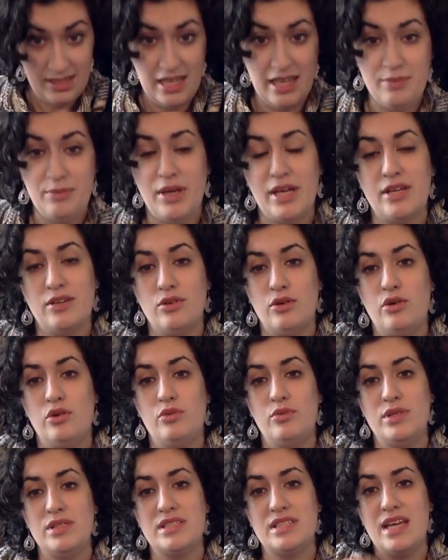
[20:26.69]
And my goal
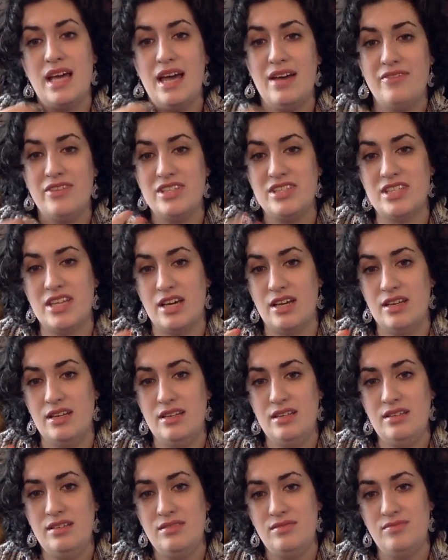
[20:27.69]
was to have it
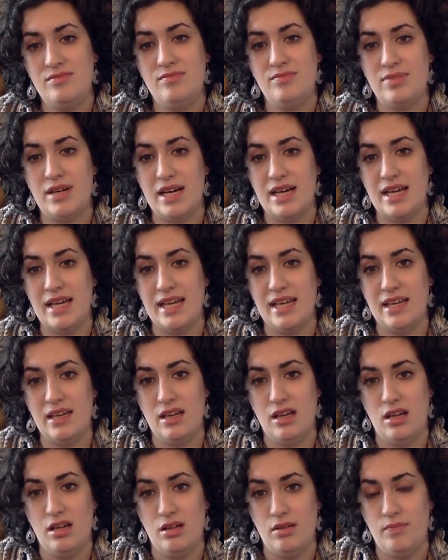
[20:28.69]
done by
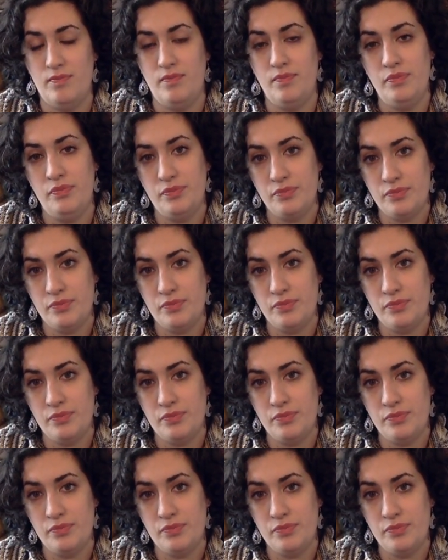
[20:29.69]
um,